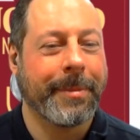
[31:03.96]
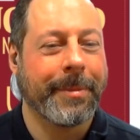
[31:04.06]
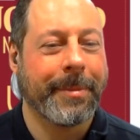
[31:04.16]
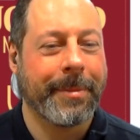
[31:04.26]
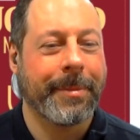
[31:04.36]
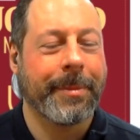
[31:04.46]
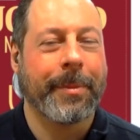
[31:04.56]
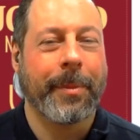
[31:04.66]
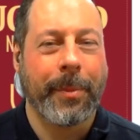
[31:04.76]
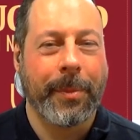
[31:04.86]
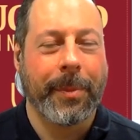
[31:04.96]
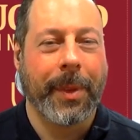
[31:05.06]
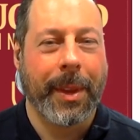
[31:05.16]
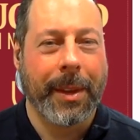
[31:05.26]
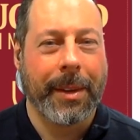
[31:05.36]

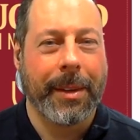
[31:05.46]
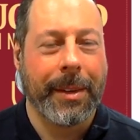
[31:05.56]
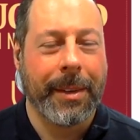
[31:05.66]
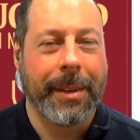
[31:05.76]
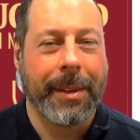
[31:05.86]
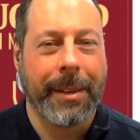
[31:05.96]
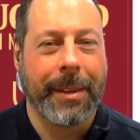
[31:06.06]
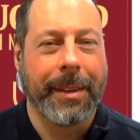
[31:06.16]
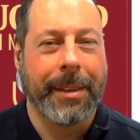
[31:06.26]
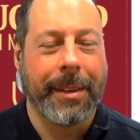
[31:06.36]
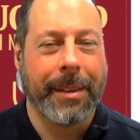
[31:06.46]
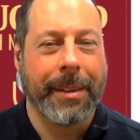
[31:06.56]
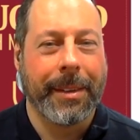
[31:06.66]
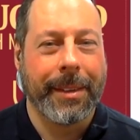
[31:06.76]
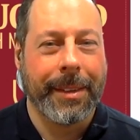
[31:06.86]

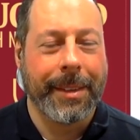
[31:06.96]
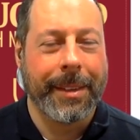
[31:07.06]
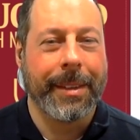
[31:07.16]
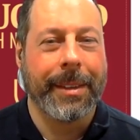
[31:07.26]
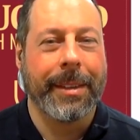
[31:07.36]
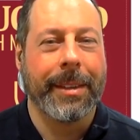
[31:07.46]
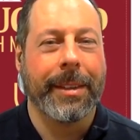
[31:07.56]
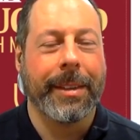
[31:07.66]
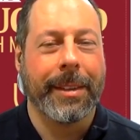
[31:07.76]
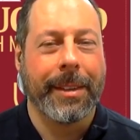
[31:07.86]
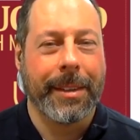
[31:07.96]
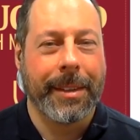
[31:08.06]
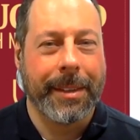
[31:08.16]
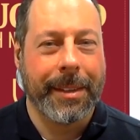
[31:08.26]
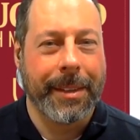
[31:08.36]

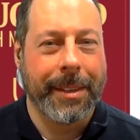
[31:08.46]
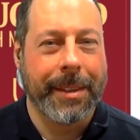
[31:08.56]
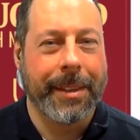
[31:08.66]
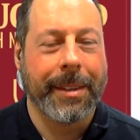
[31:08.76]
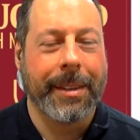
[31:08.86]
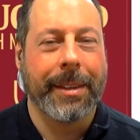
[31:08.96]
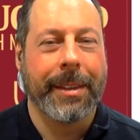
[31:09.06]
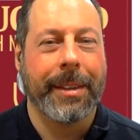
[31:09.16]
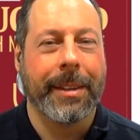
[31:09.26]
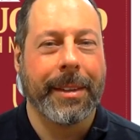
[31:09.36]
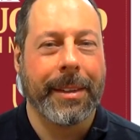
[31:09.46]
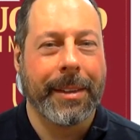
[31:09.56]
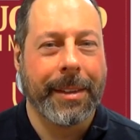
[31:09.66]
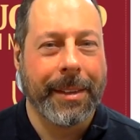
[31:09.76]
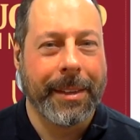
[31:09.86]

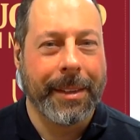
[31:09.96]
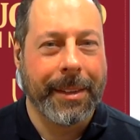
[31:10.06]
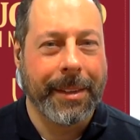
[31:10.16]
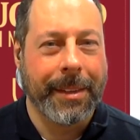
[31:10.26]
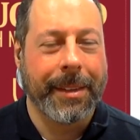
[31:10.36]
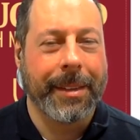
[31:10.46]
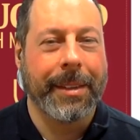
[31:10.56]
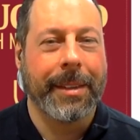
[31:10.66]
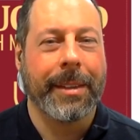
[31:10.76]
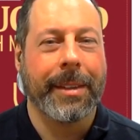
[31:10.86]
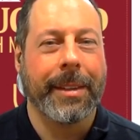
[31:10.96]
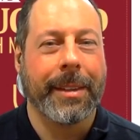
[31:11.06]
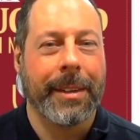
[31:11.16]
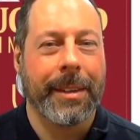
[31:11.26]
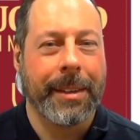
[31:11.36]

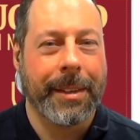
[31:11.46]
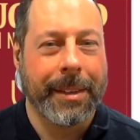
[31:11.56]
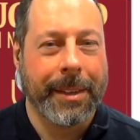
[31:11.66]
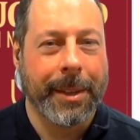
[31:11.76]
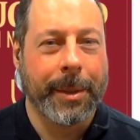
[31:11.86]
The person shown says nothing.